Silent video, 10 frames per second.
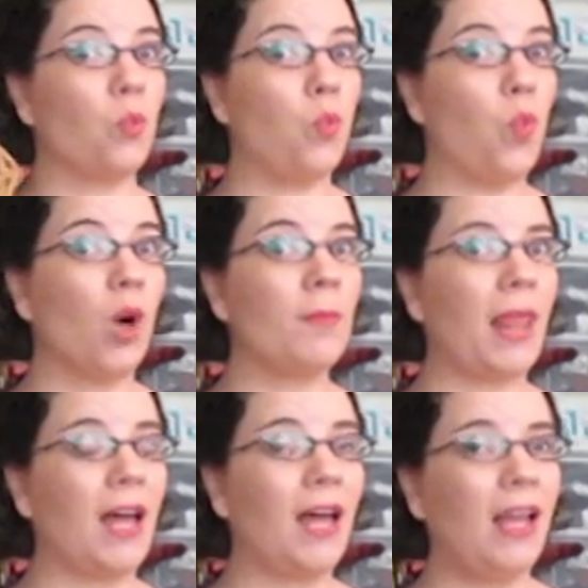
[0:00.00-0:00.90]

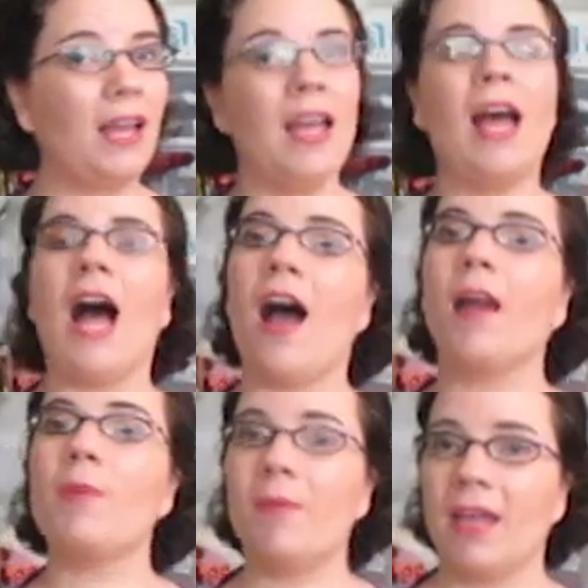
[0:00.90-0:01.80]
Worbla.
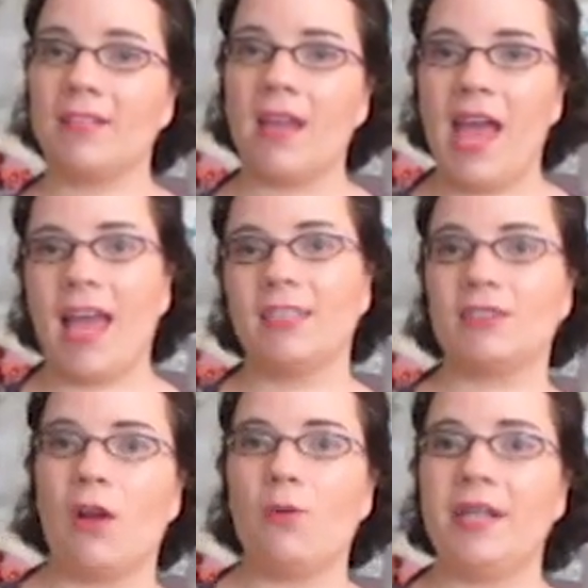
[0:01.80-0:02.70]
I'm Amanda,
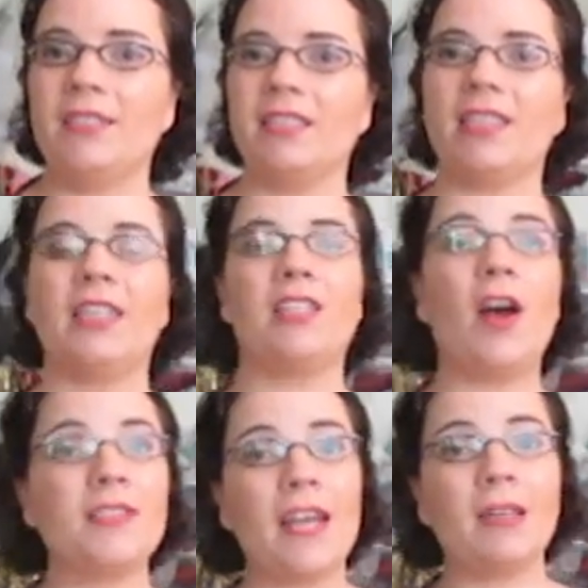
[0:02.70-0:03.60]
as always, the
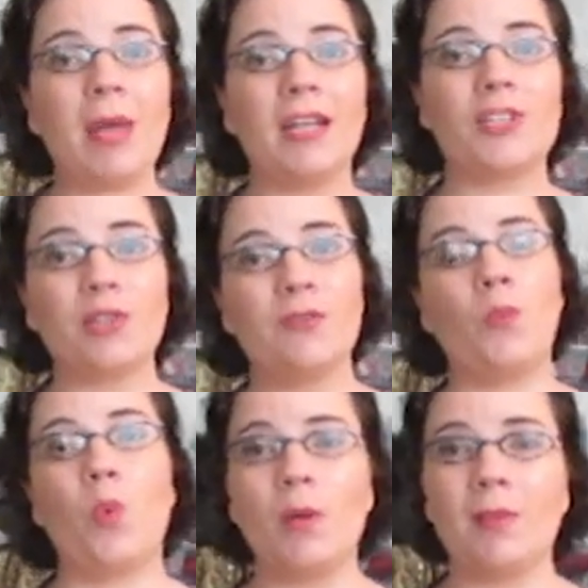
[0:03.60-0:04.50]
content manager
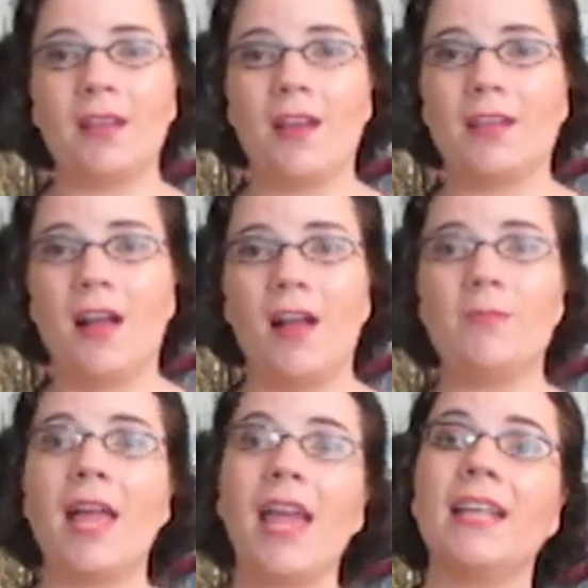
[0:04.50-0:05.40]
for
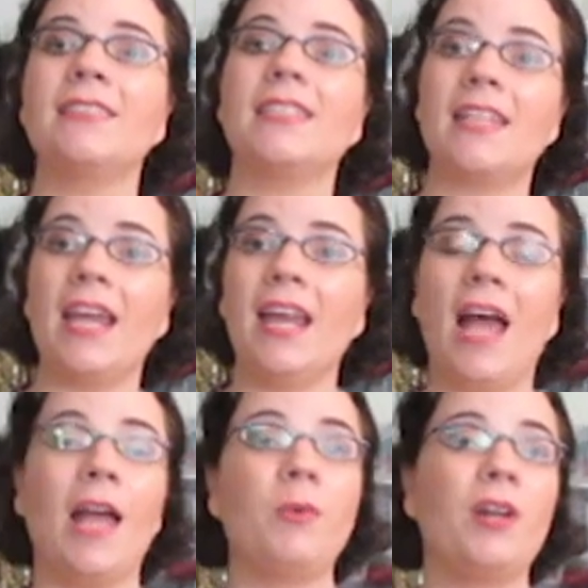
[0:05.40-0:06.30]
Worbla.com, and today
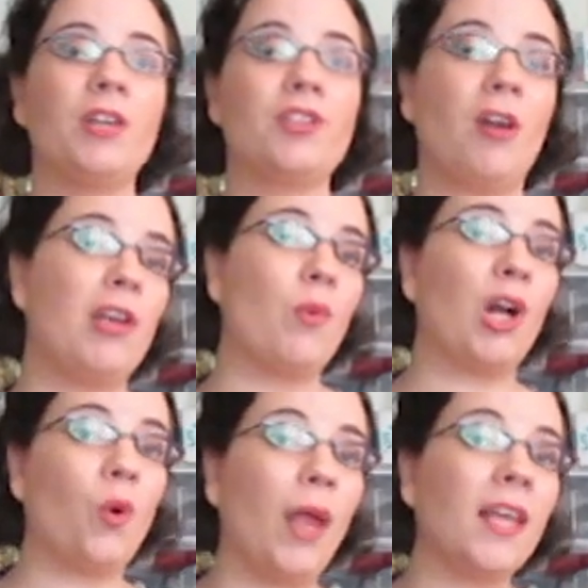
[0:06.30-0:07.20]
I'm going to show you a
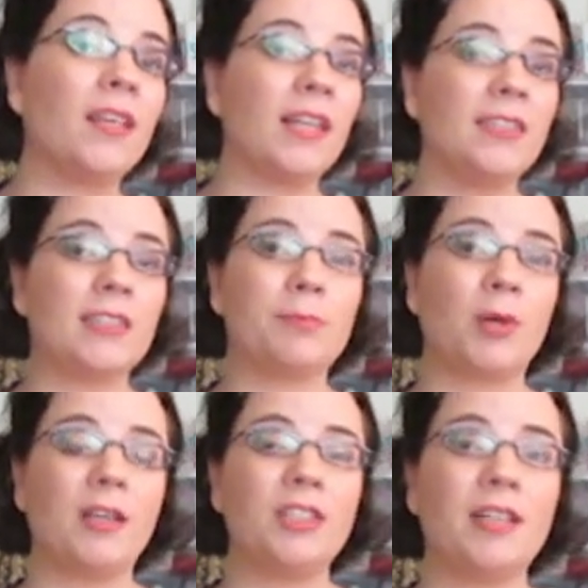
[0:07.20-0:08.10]
quick and easy
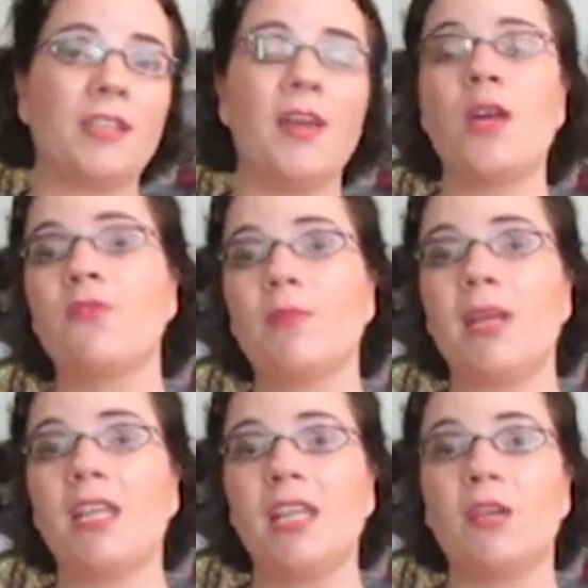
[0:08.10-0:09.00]
project for
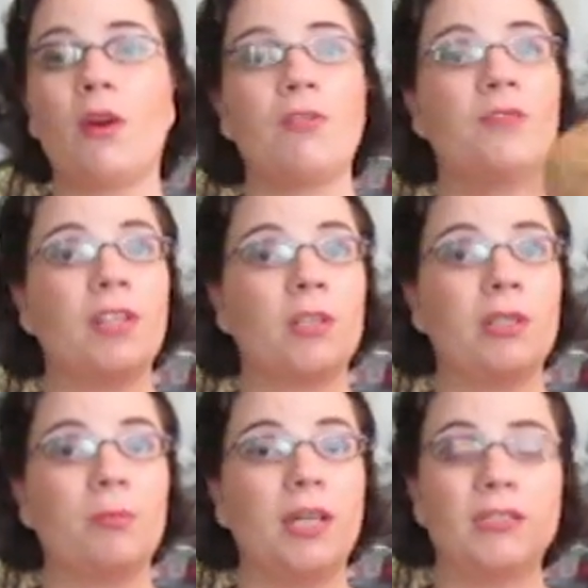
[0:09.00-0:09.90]
making your own
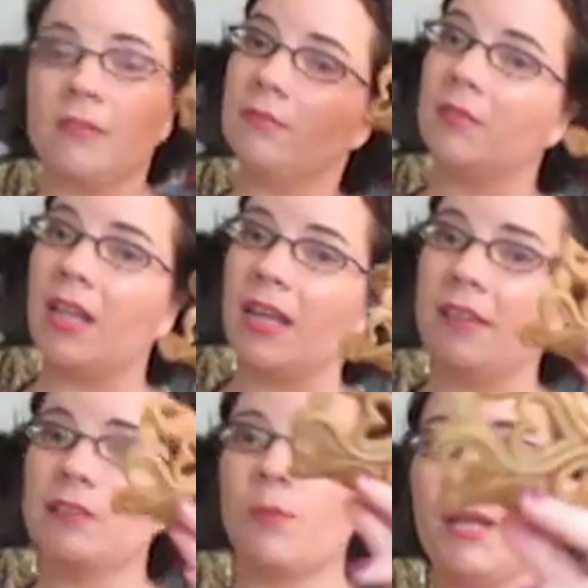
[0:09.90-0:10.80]
filigree bracer, like
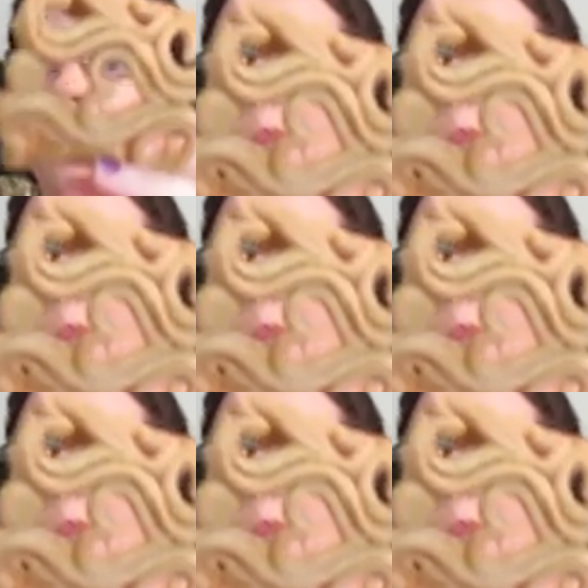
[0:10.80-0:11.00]
this one,